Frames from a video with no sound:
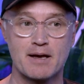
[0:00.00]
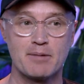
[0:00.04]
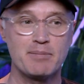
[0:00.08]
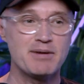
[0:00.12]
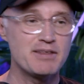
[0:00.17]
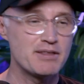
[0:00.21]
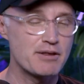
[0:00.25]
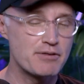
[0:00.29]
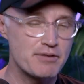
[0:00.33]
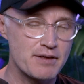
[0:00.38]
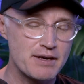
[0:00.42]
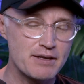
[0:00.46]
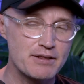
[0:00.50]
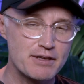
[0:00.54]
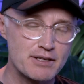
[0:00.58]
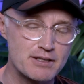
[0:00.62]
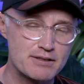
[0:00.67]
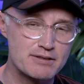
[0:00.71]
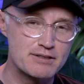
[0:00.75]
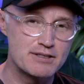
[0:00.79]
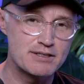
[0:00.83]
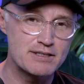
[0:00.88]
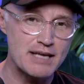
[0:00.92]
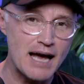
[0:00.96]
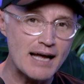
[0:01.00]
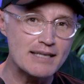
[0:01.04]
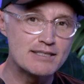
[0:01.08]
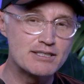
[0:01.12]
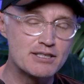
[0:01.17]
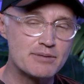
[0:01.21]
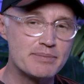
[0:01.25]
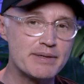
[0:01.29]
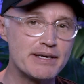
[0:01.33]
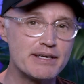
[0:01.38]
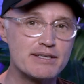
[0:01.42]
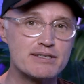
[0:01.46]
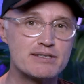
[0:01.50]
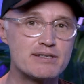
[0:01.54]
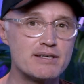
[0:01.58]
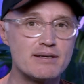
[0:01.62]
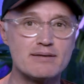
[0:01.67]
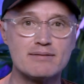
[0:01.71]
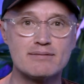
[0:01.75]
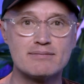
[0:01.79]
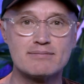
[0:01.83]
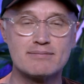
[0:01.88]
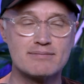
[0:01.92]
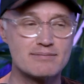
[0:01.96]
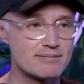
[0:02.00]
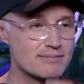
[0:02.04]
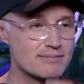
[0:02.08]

I mean, the thing that's sad to me is that